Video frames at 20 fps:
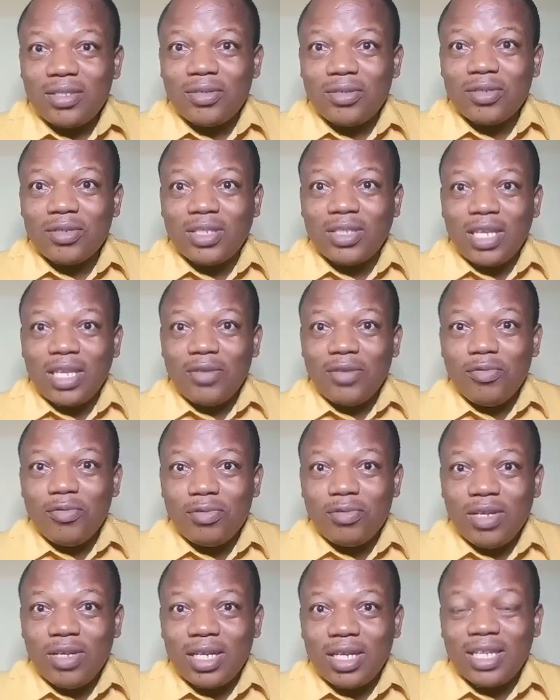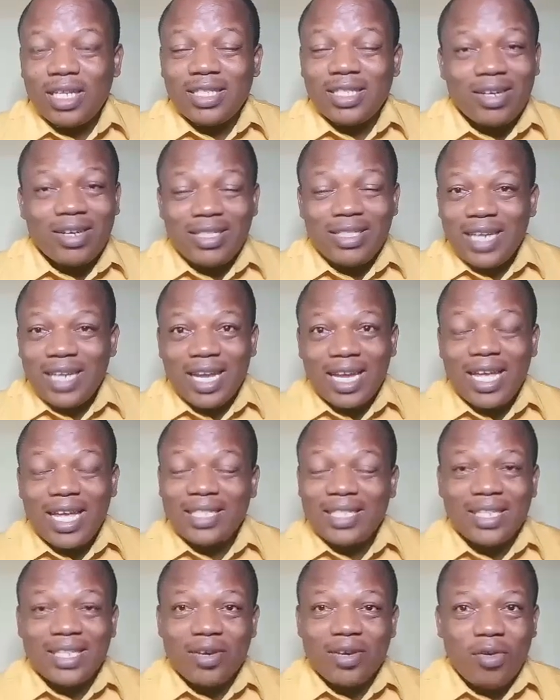to statehood three
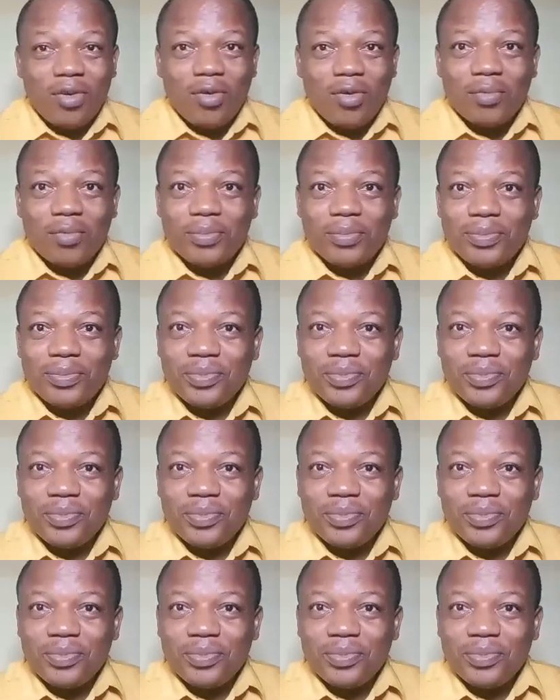decades ago.